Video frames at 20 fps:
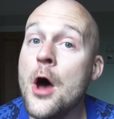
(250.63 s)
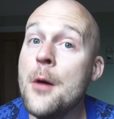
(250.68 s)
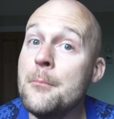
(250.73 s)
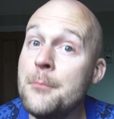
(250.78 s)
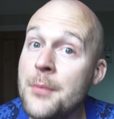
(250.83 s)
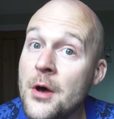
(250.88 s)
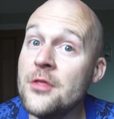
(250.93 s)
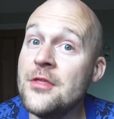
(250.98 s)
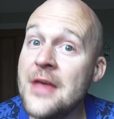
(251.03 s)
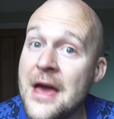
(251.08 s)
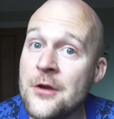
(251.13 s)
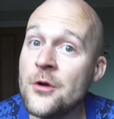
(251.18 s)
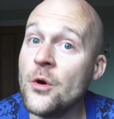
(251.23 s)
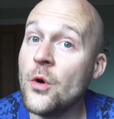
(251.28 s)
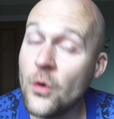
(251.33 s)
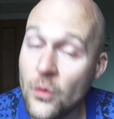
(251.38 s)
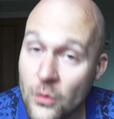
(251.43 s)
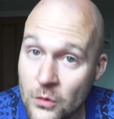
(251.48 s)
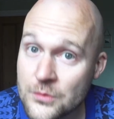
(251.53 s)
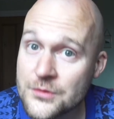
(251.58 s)
But then
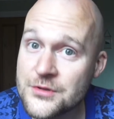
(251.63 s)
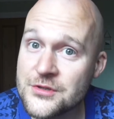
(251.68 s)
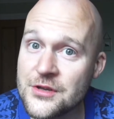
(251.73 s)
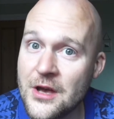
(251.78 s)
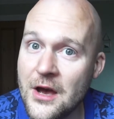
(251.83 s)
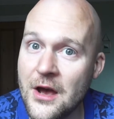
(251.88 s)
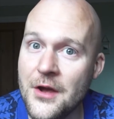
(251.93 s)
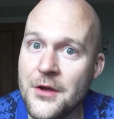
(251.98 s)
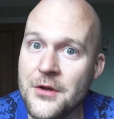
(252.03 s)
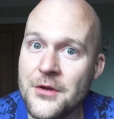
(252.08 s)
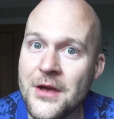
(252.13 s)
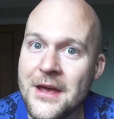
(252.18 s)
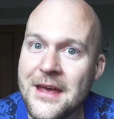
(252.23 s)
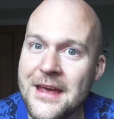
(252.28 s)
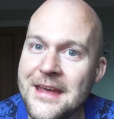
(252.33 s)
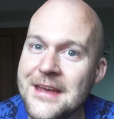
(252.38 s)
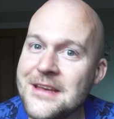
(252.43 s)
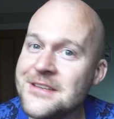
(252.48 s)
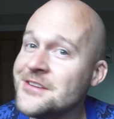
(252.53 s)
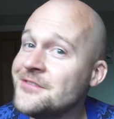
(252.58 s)
also,
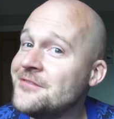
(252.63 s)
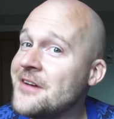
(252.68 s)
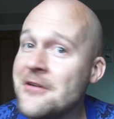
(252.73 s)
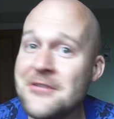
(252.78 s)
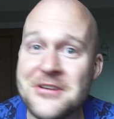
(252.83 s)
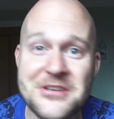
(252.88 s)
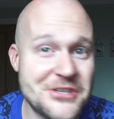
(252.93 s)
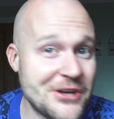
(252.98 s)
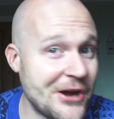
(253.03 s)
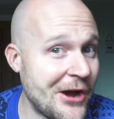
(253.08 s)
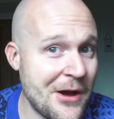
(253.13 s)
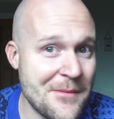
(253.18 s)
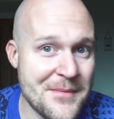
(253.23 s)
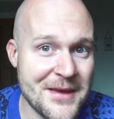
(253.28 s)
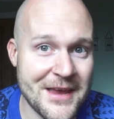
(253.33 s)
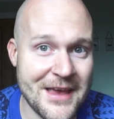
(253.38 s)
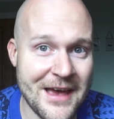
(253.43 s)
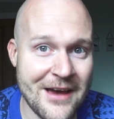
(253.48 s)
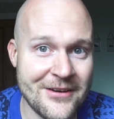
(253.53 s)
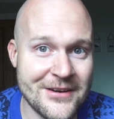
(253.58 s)
he's a very charming
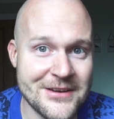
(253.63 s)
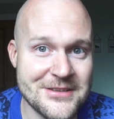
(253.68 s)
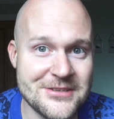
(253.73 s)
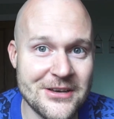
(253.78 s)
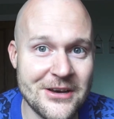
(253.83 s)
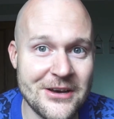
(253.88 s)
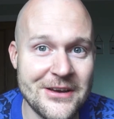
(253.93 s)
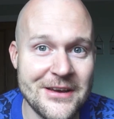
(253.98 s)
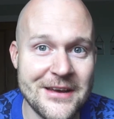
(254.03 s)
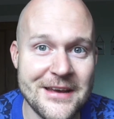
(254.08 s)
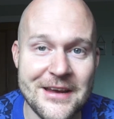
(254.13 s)
character.